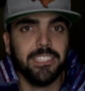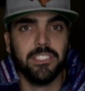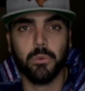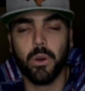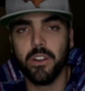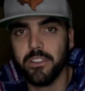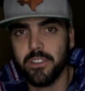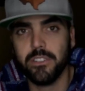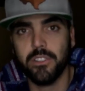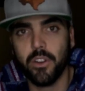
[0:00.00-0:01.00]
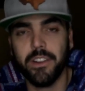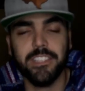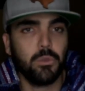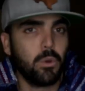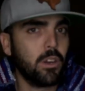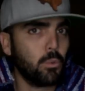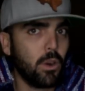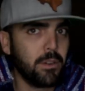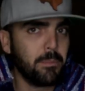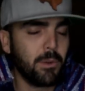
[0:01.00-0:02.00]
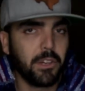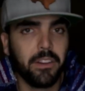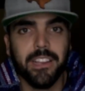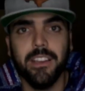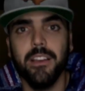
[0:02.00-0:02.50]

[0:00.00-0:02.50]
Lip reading: Is the water dirty? Is the water murky?